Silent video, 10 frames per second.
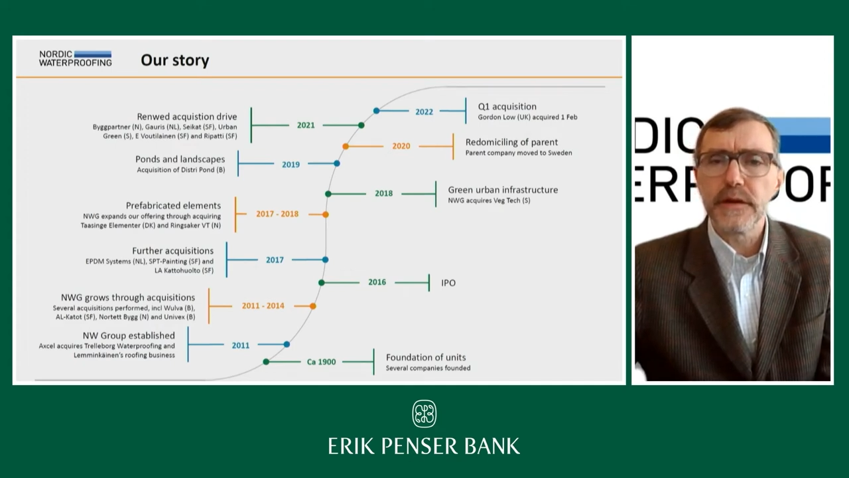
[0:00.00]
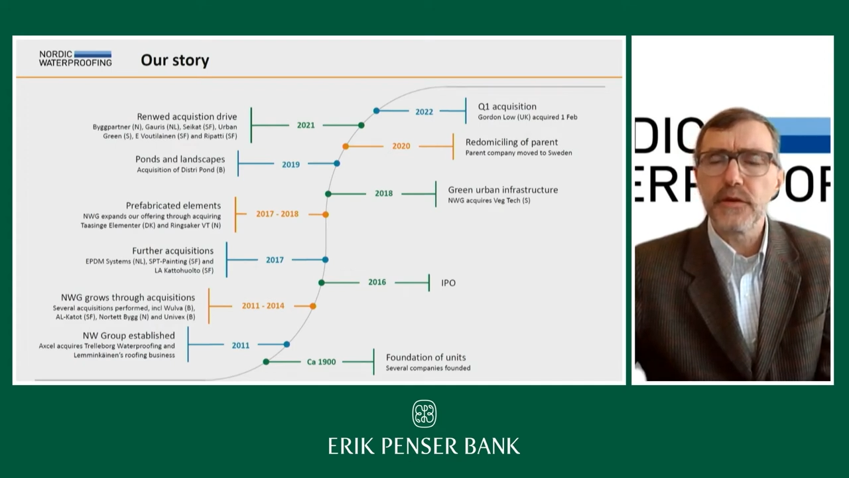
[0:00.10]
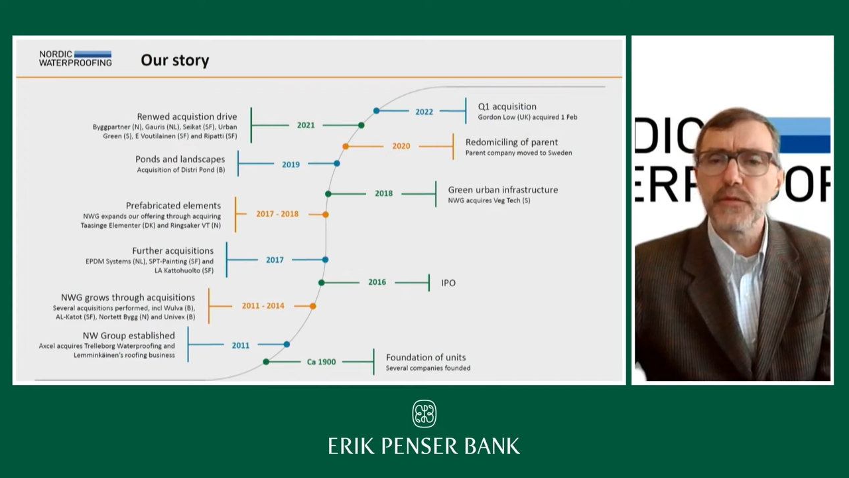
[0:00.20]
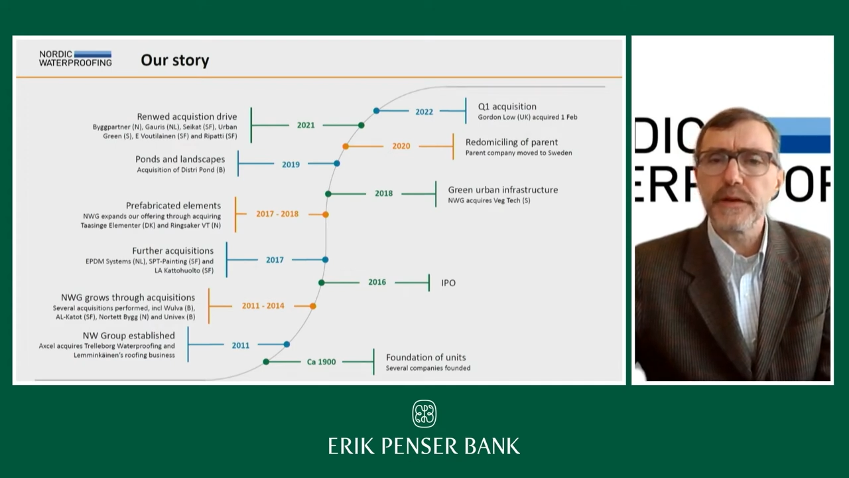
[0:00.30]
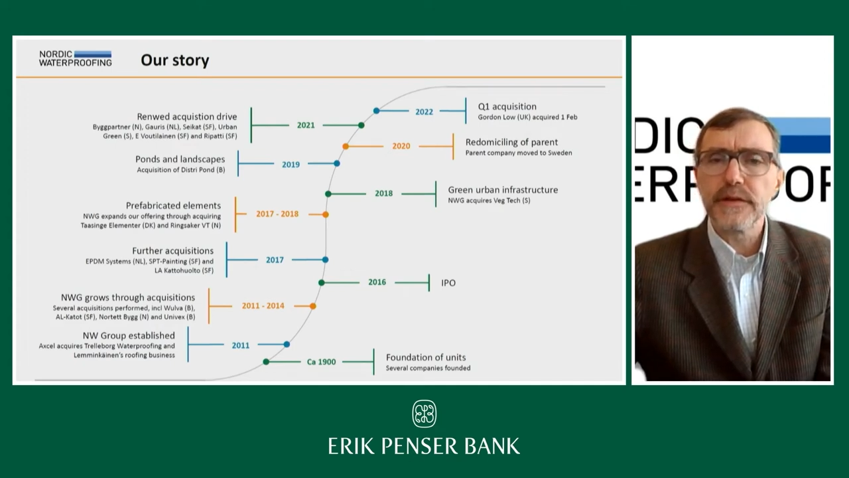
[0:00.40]

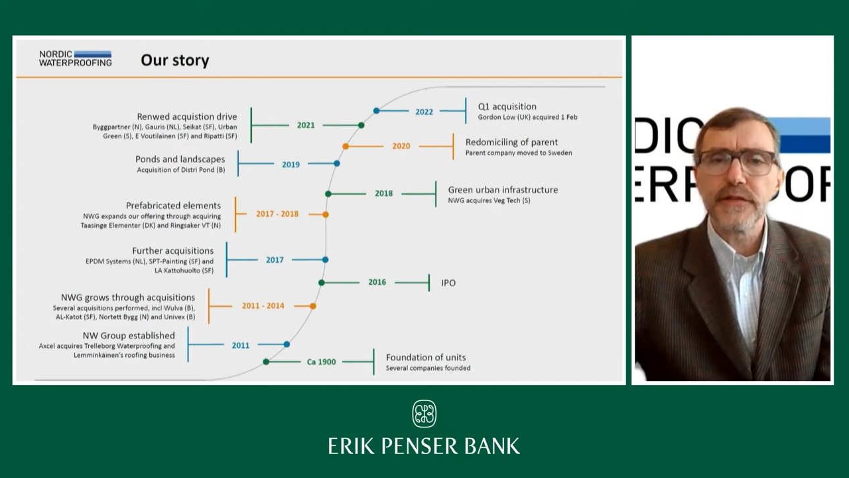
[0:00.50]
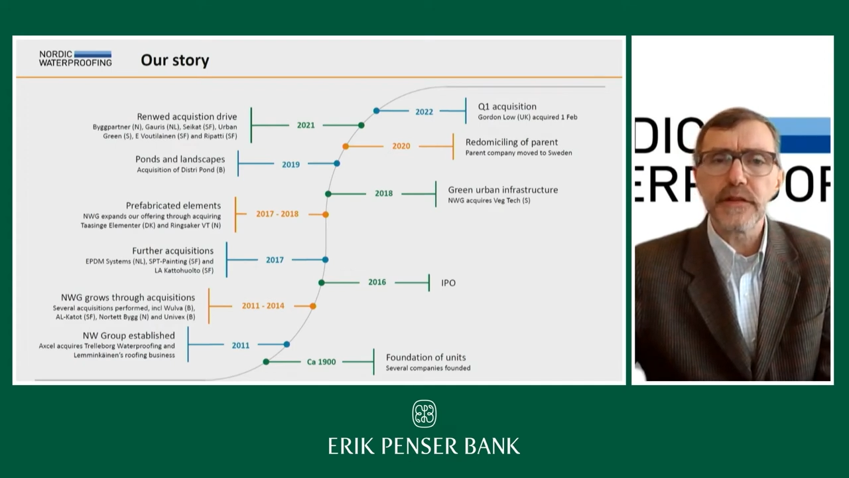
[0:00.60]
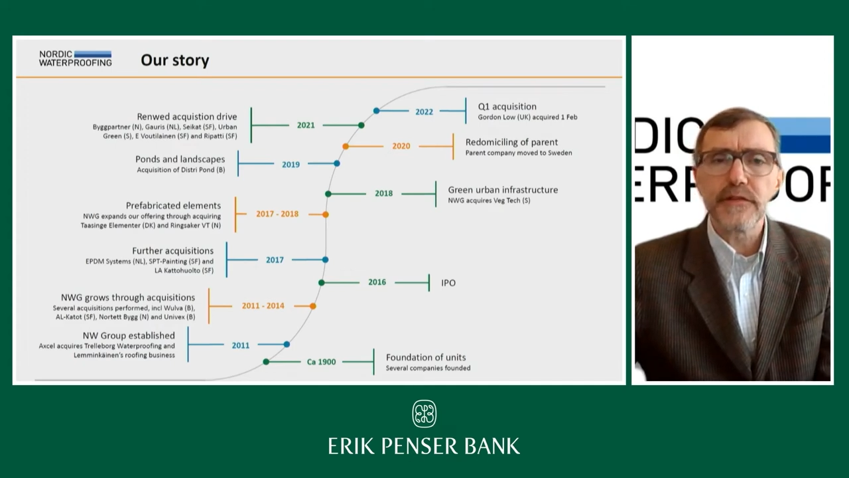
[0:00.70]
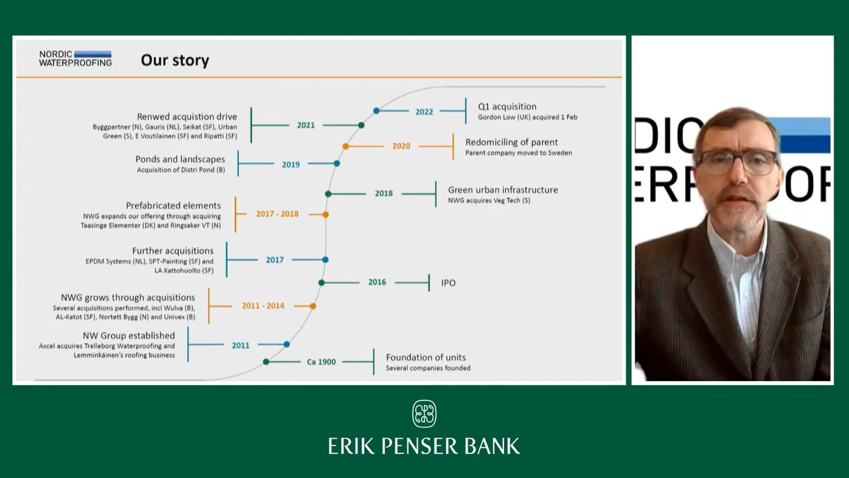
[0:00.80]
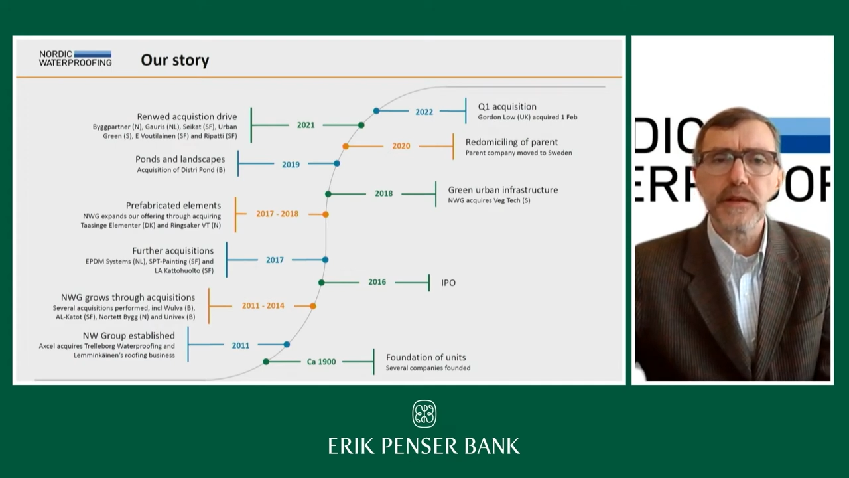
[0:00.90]
in
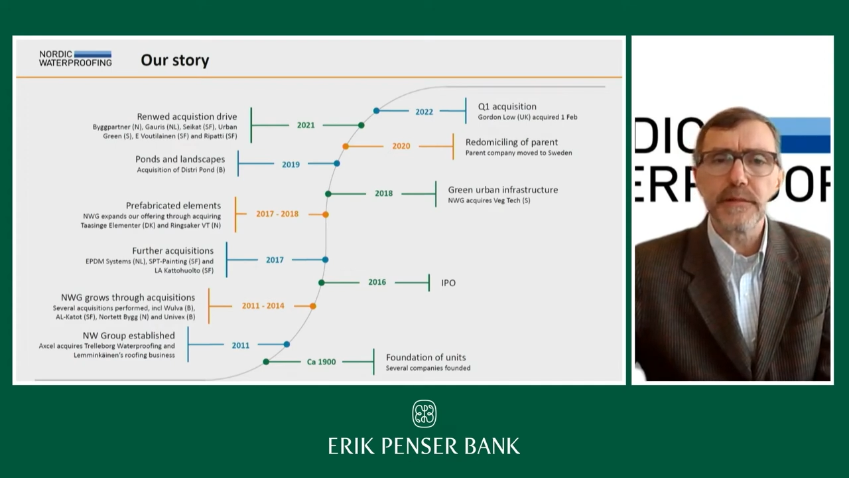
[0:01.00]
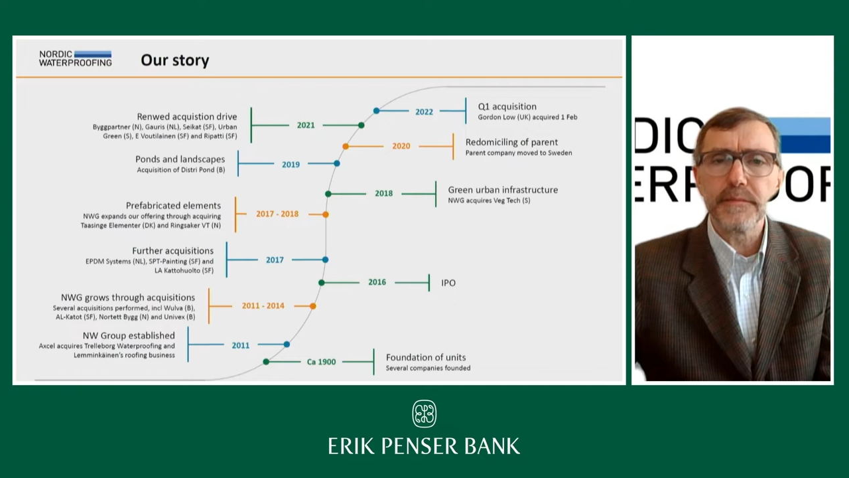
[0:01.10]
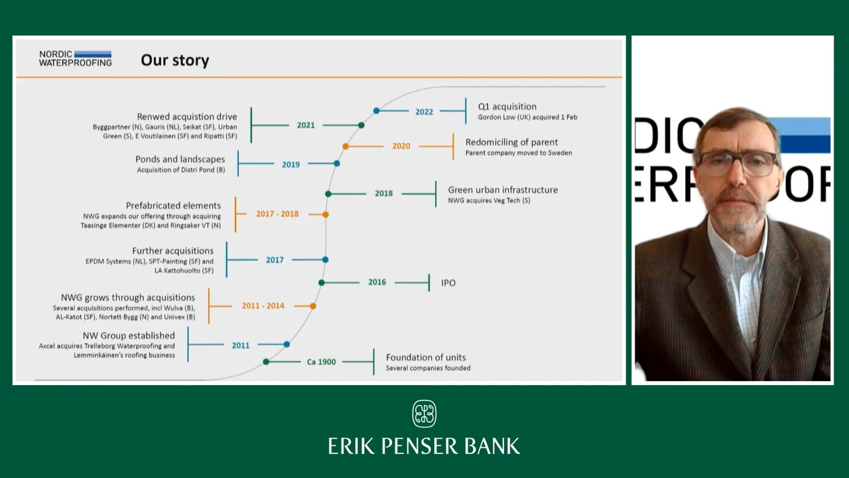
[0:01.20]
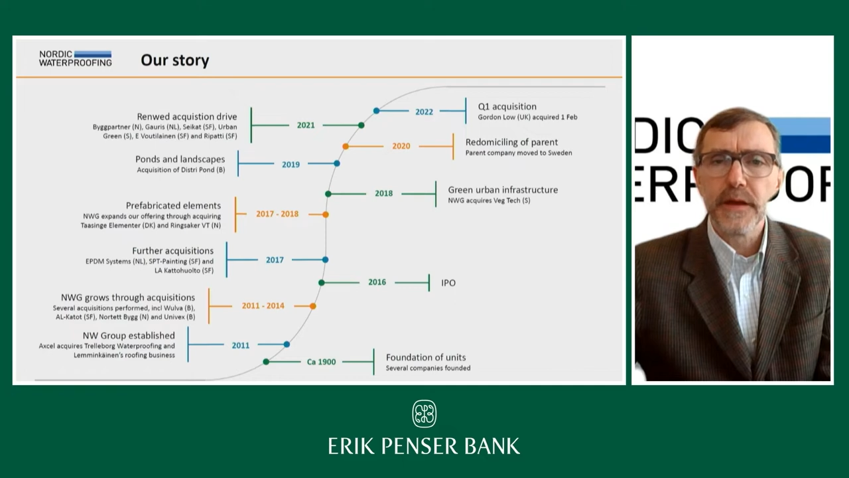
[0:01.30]
2016.